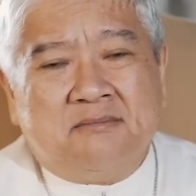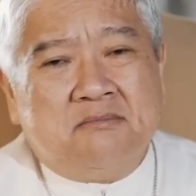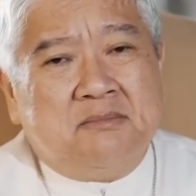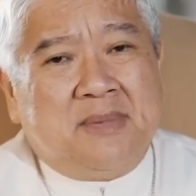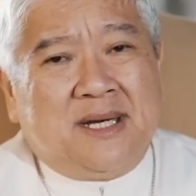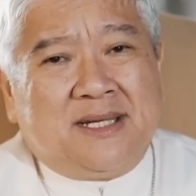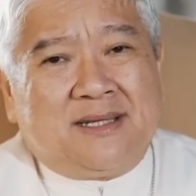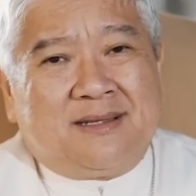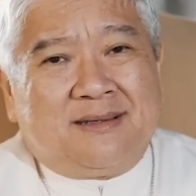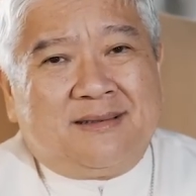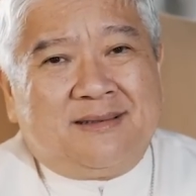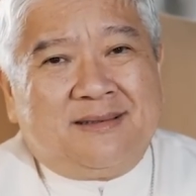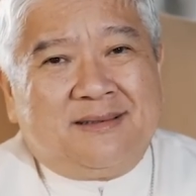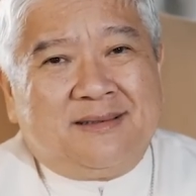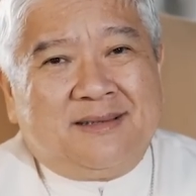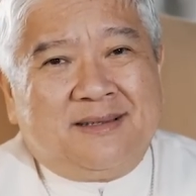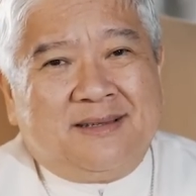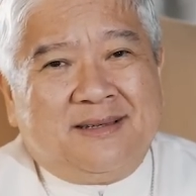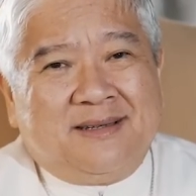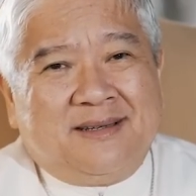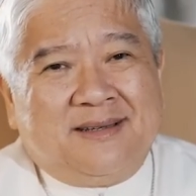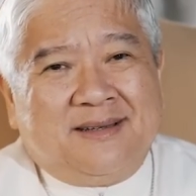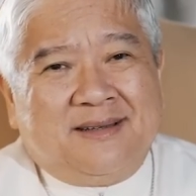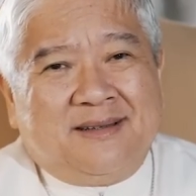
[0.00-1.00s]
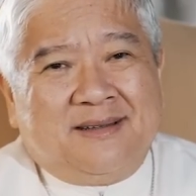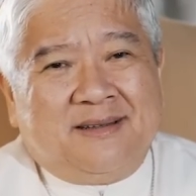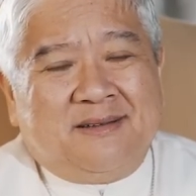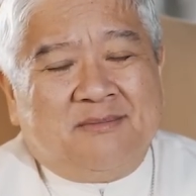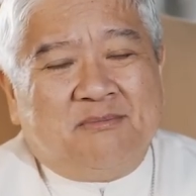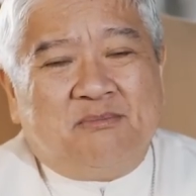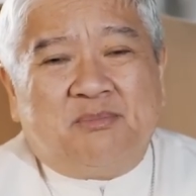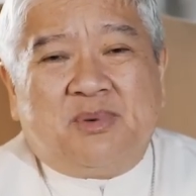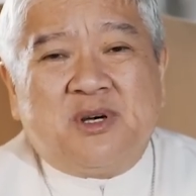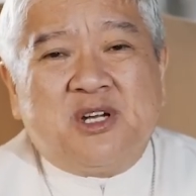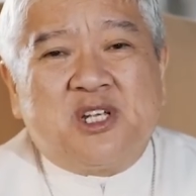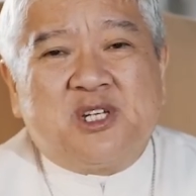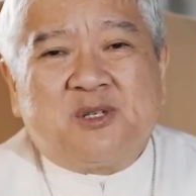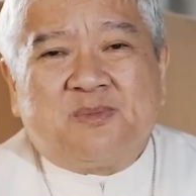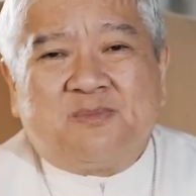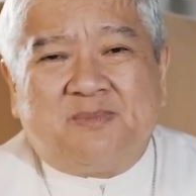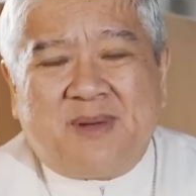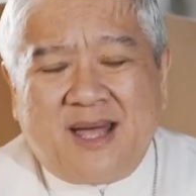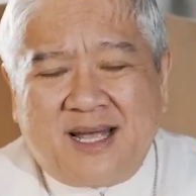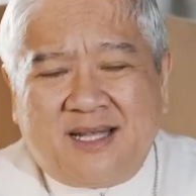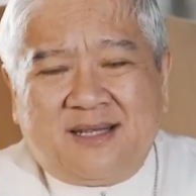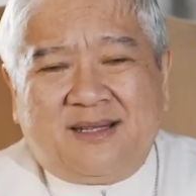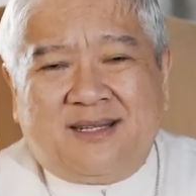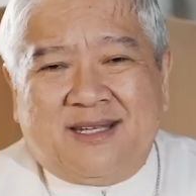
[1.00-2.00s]
But
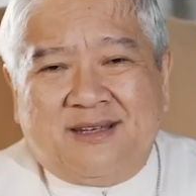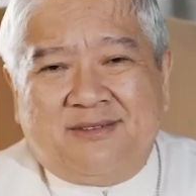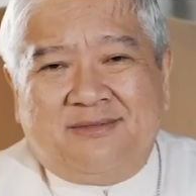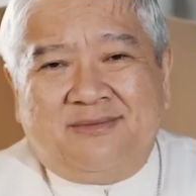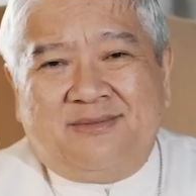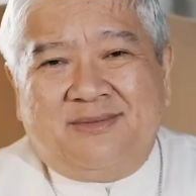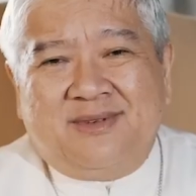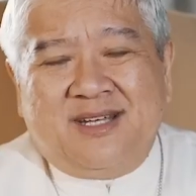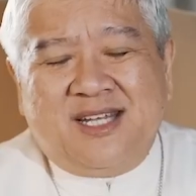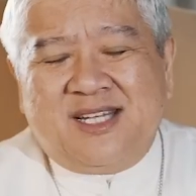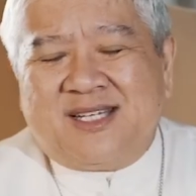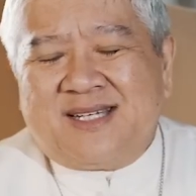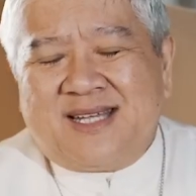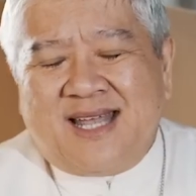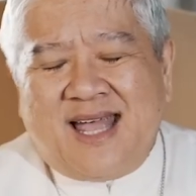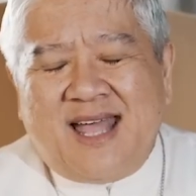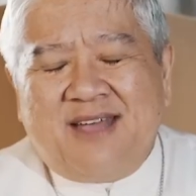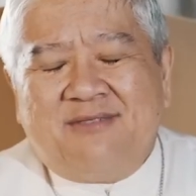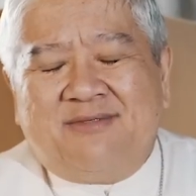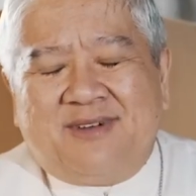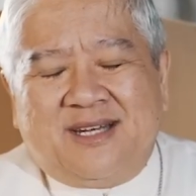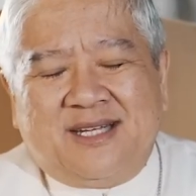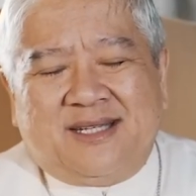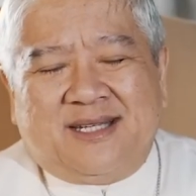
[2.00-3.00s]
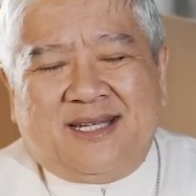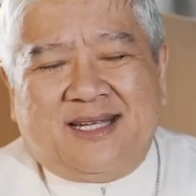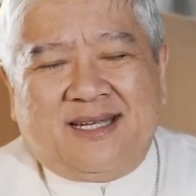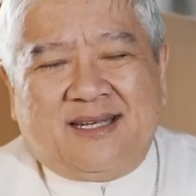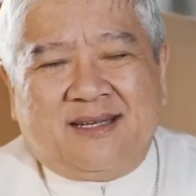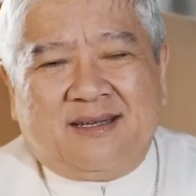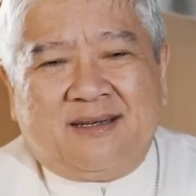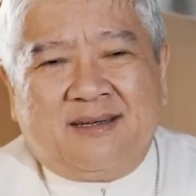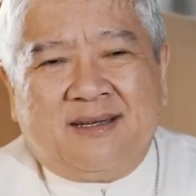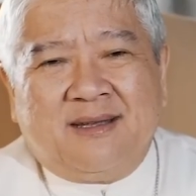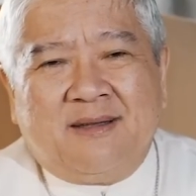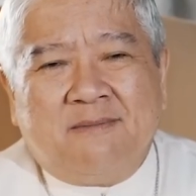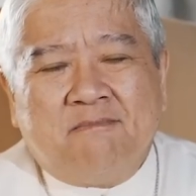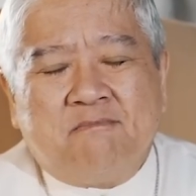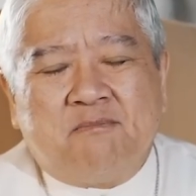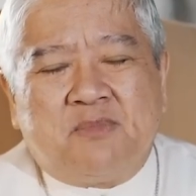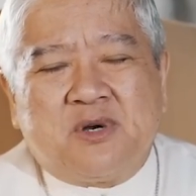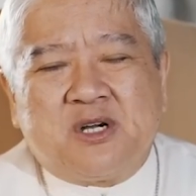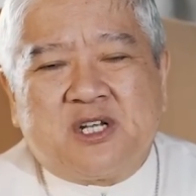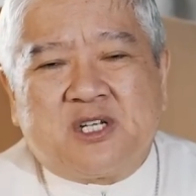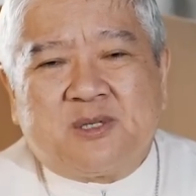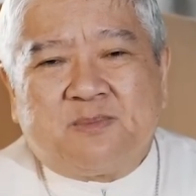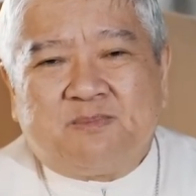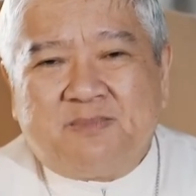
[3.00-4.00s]
perspective is everything.
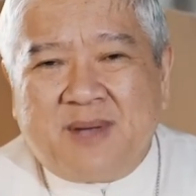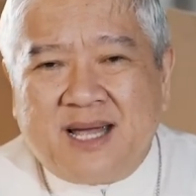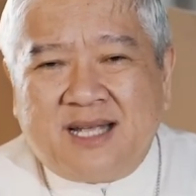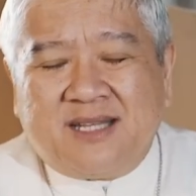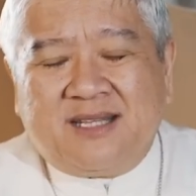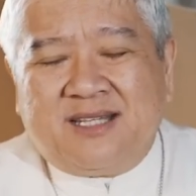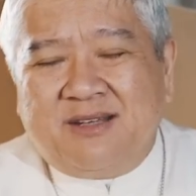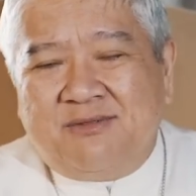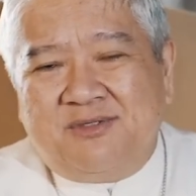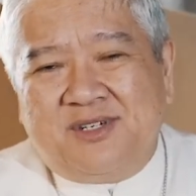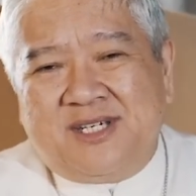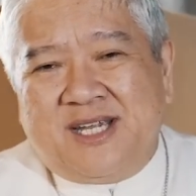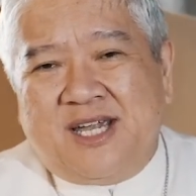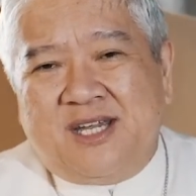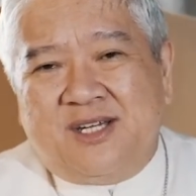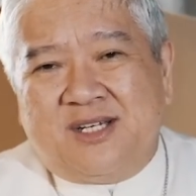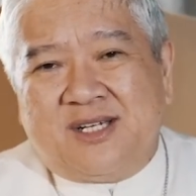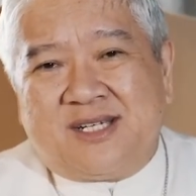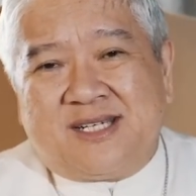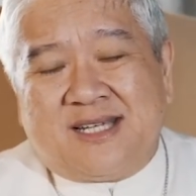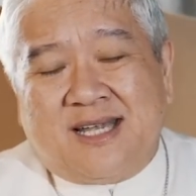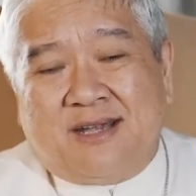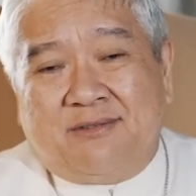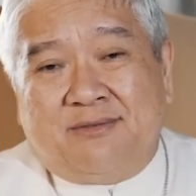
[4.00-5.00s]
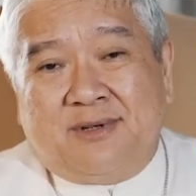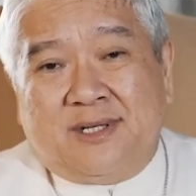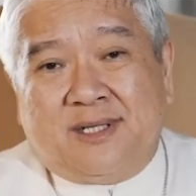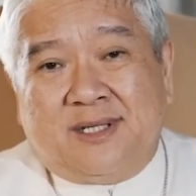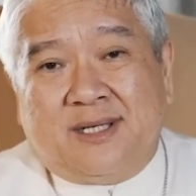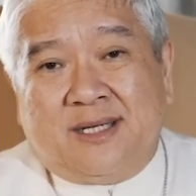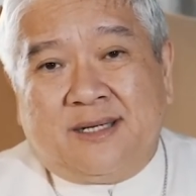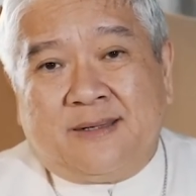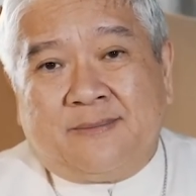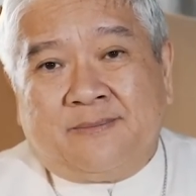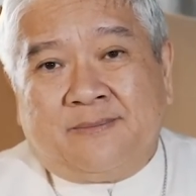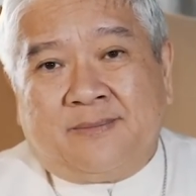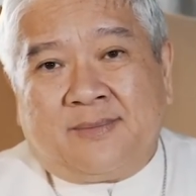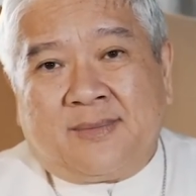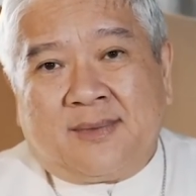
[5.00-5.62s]
Perspective changes everything.